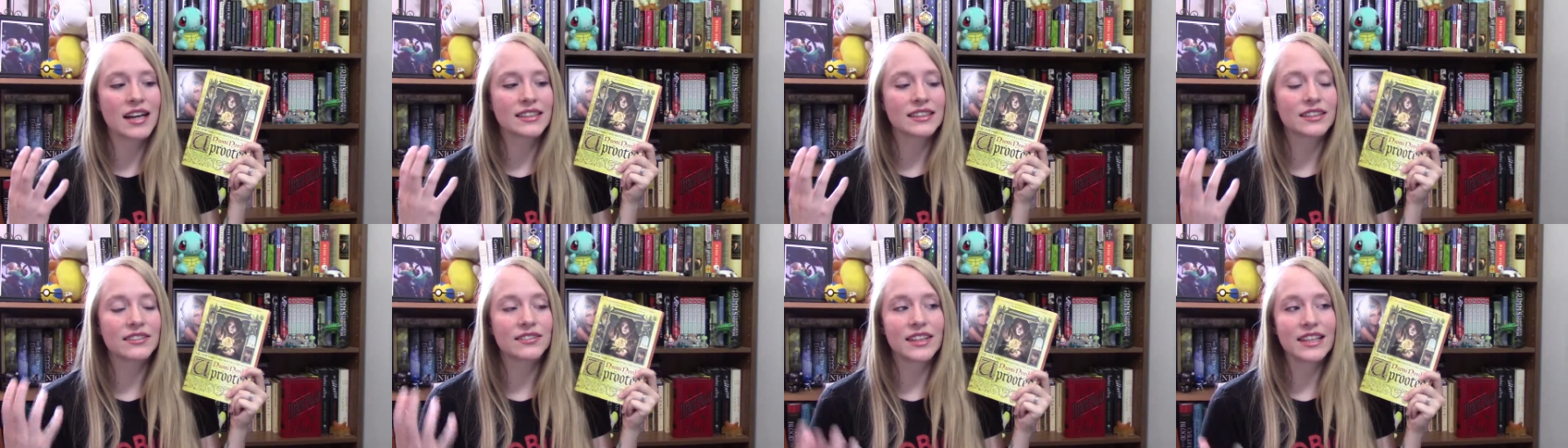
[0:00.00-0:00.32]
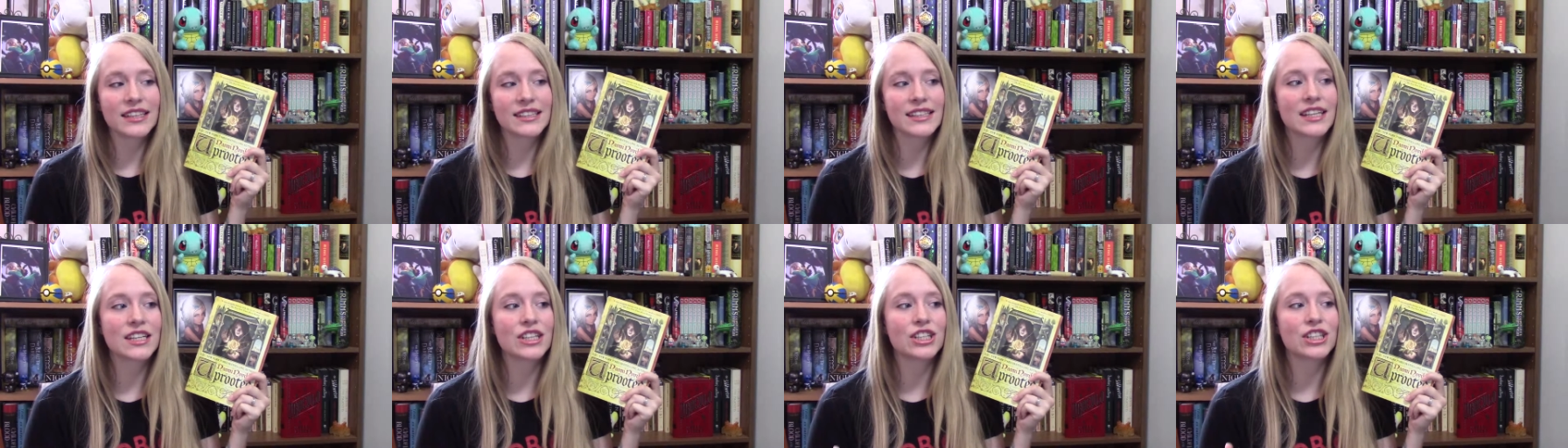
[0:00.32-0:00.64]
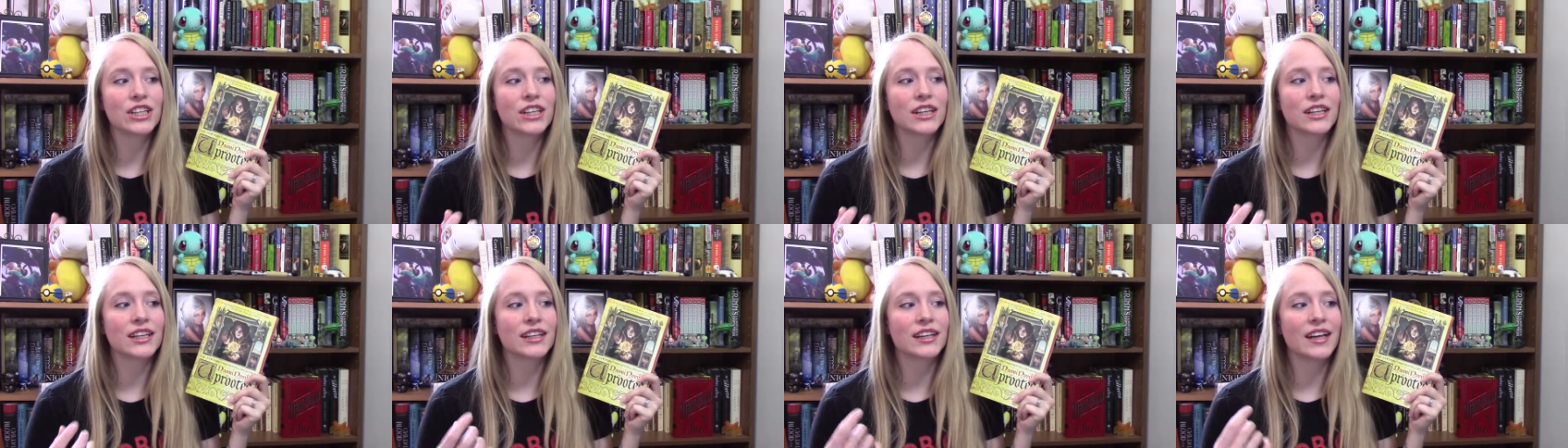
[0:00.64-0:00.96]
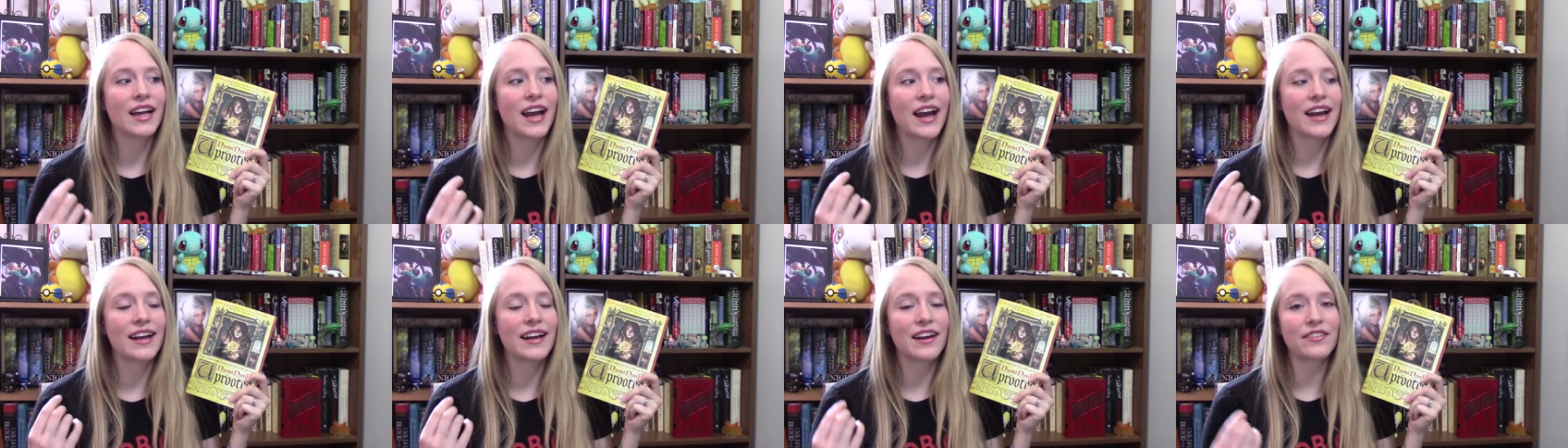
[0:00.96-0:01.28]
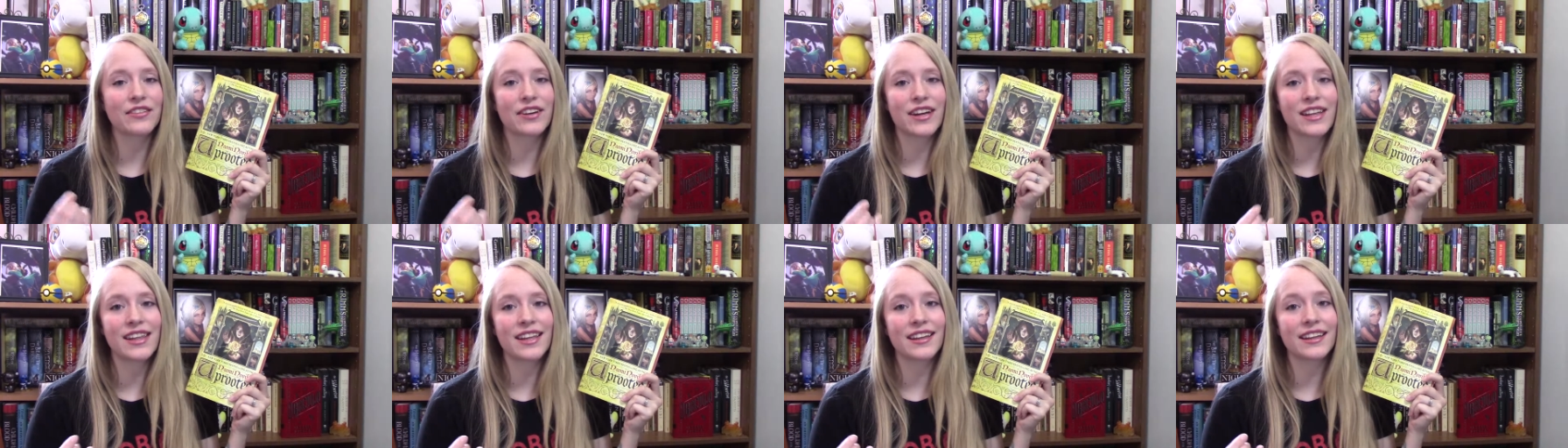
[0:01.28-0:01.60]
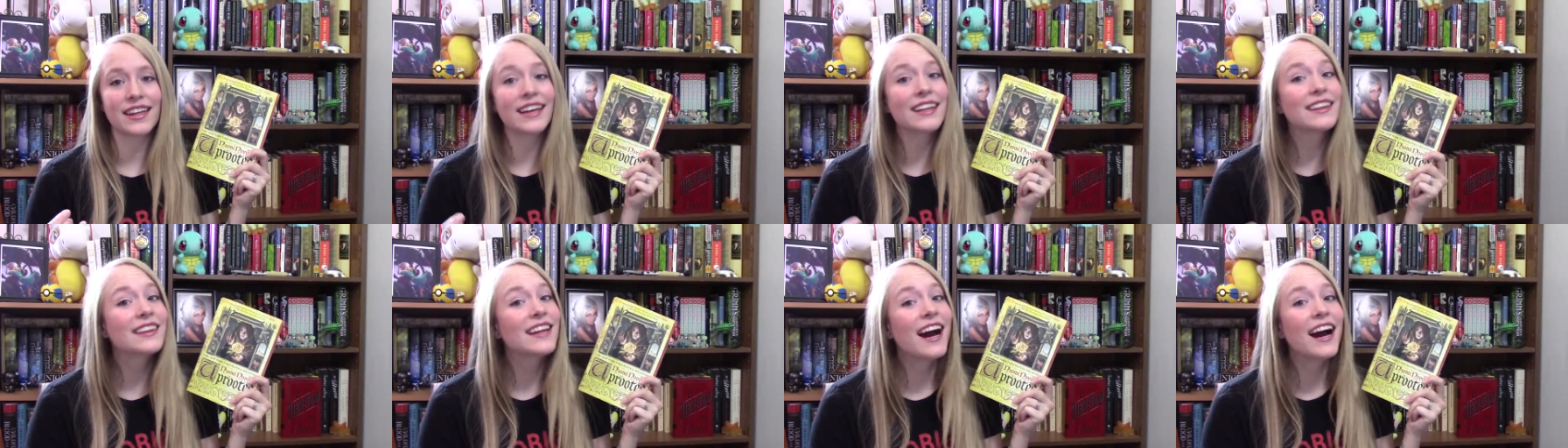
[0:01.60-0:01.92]
civilization and everything
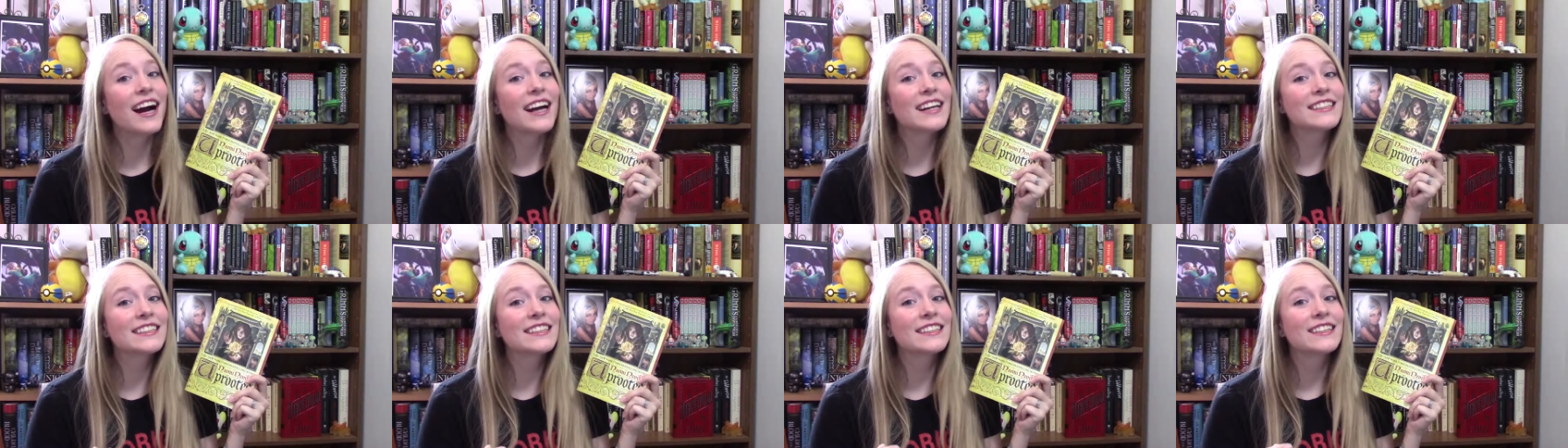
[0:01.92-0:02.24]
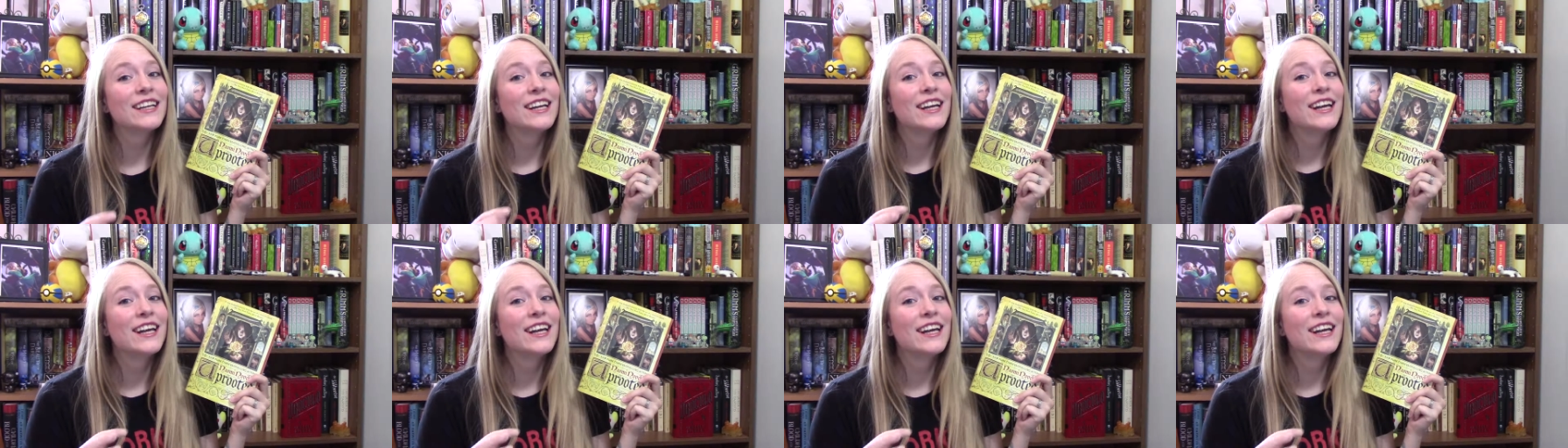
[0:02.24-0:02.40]
like that.